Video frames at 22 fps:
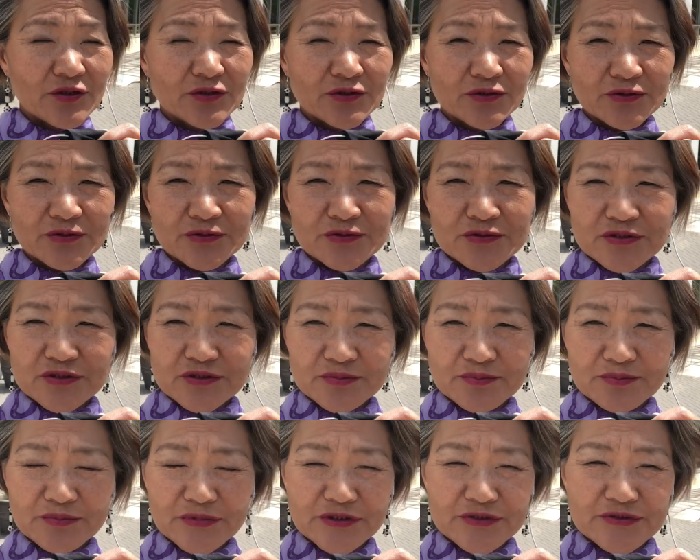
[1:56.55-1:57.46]

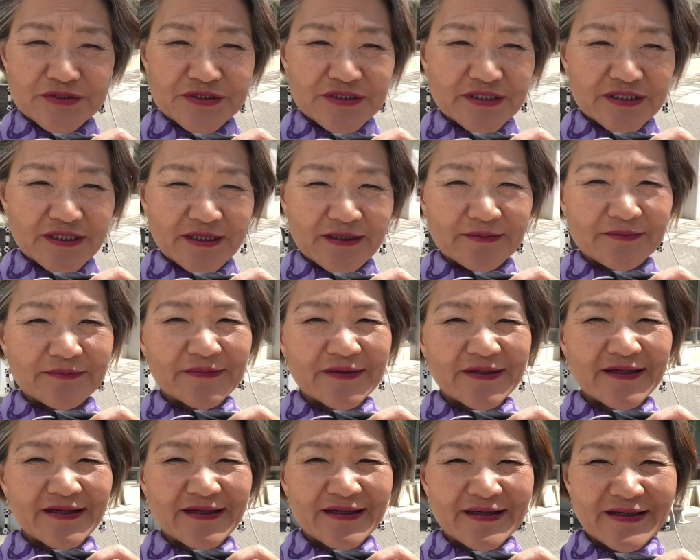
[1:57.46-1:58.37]
huge museum.
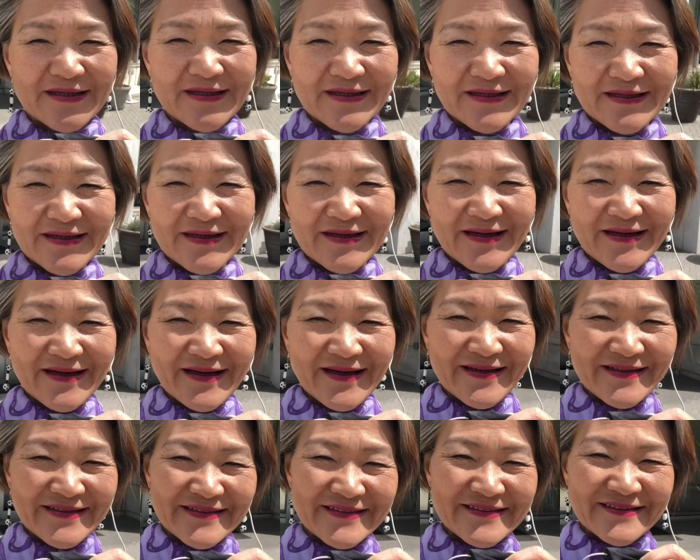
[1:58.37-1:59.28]

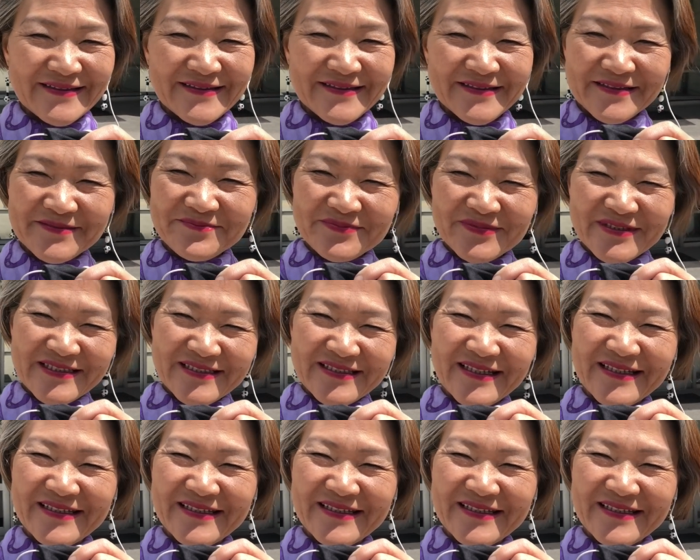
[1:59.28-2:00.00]
And uh, let me